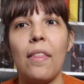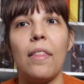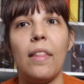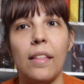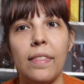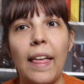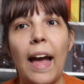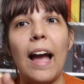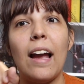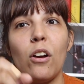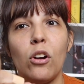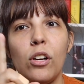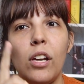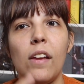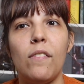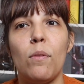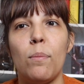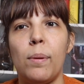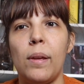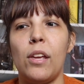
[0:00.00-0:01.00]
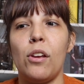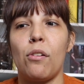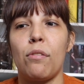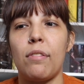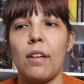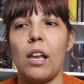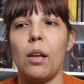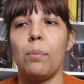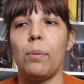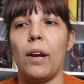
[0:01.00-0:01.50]
that could even be your
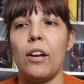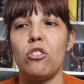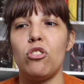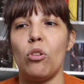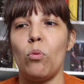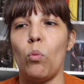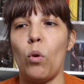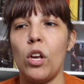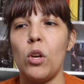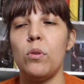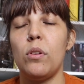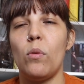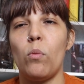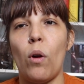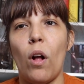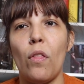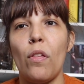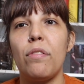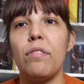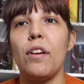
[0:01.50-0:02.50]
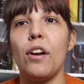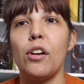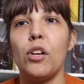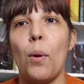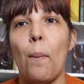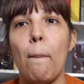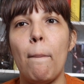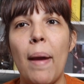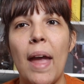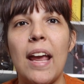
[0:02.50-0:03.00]
celebration. What you did well this year,
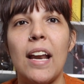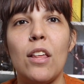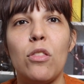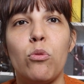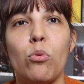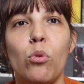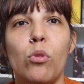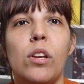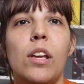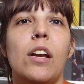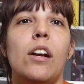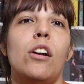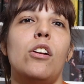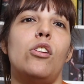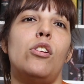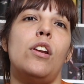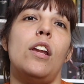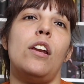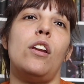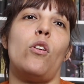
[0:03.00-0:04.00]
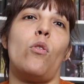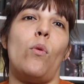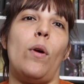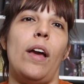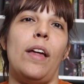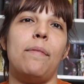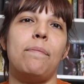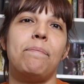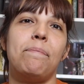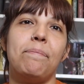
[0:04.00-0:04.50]
you made it through the year and you didn't
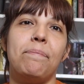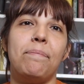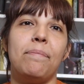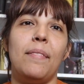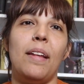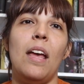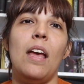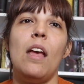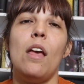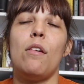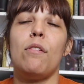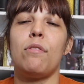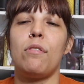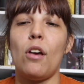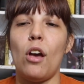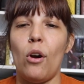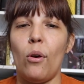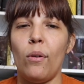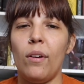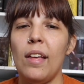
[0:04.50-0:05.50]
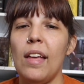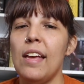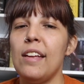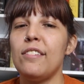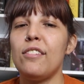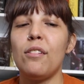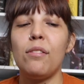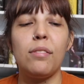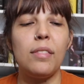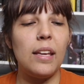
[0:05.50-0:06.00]
quit. So
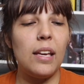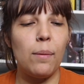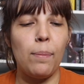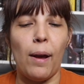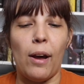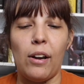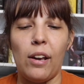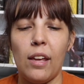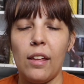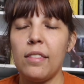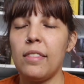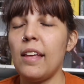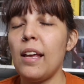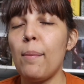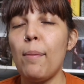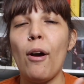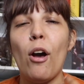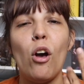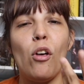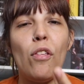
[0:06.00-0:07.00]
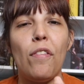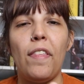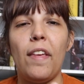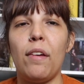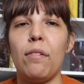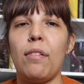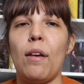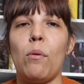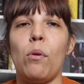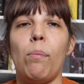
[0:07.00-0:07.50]
just think about it. Think about all the
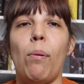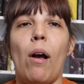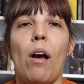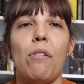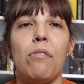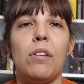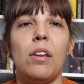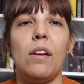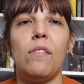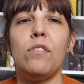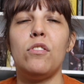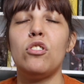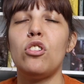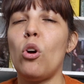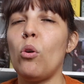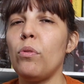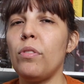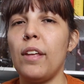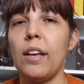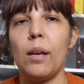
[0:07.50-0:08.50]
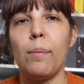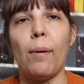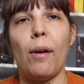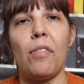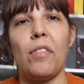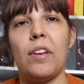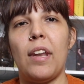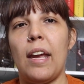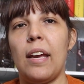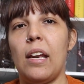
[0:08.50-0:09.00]
things that were positive. Don't think
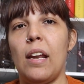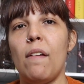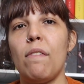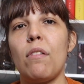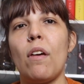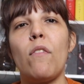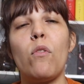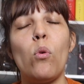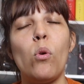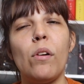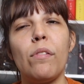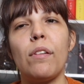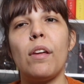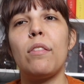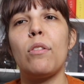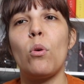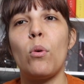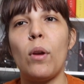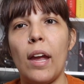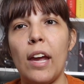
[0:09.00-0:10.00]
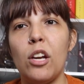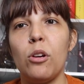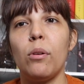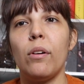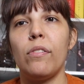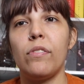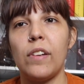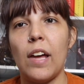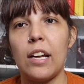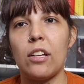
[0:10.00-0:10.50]
about the negatives. Of course, it's okay to
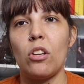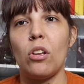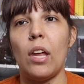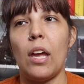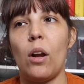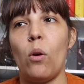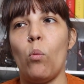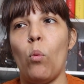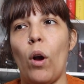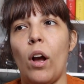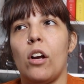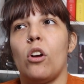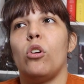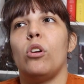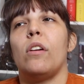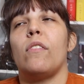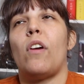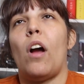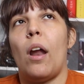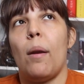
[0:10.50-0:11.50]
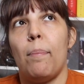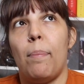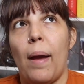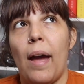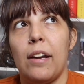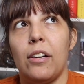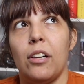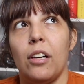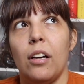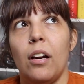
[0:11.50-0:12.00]
reflect on like what could have gone
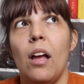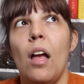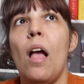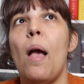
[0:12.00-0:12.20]
better,